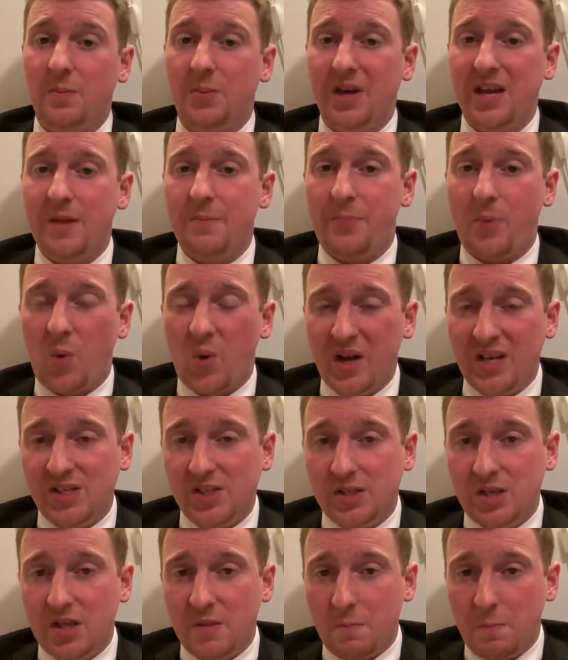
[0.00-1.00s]
But it points
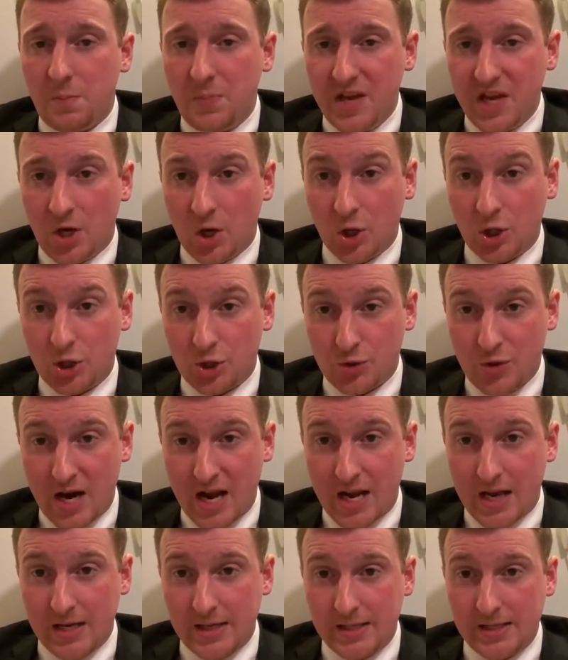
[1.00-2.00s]
to the bigger
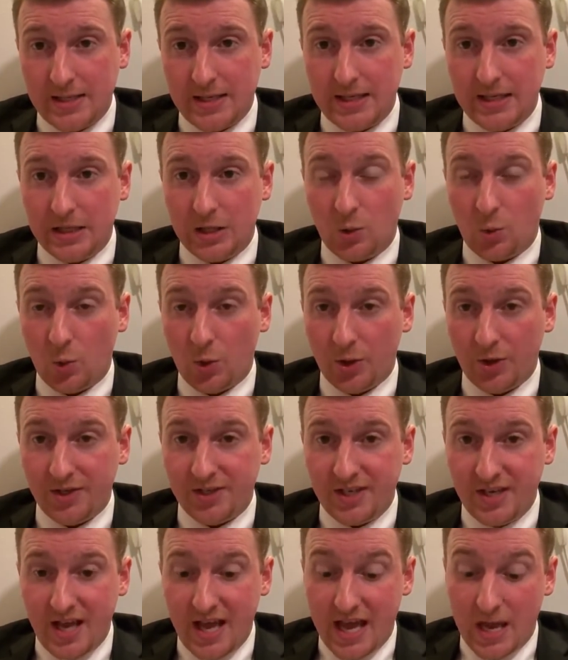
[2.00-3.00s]
trend in the world
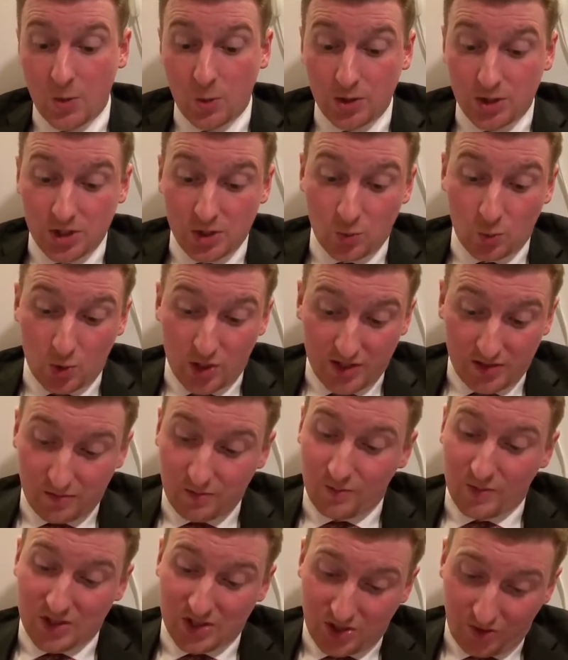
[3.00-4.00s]
today, which is what
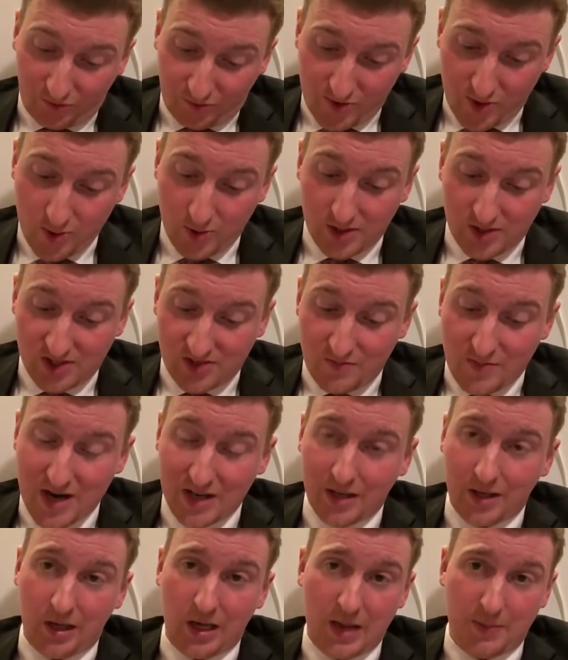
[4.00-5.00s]
is the focus of my
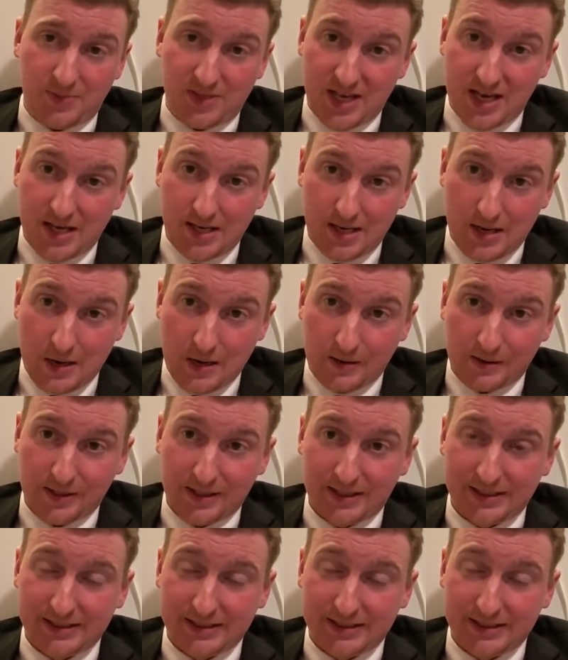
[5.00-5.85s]
little update here.